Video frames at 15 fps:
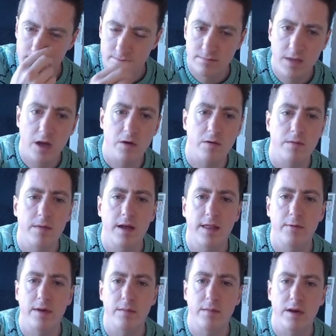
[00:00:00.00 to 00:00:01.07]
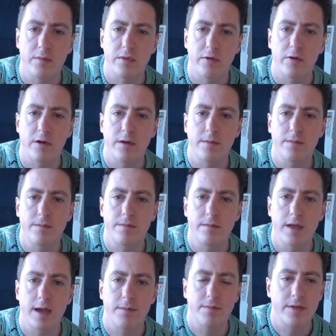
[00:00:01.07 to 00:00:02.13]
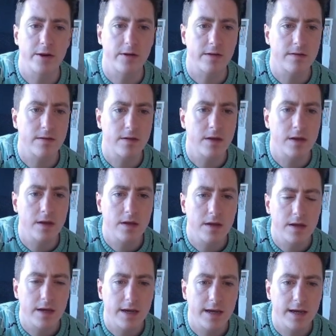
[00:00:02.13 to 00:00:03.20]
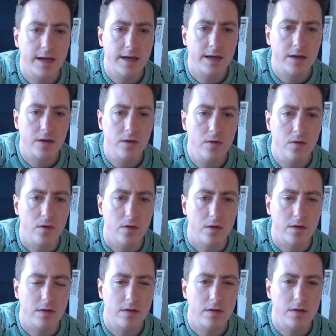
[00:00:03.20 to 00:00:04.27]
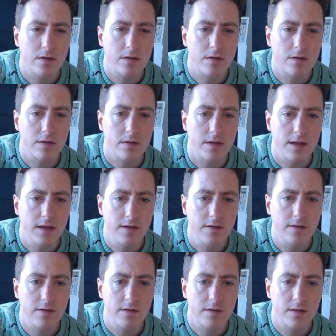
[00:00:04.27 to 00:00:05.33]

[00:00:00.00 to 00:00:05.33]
Oh, and then we can pick up the rook. Yeah, there it is. Cool. This.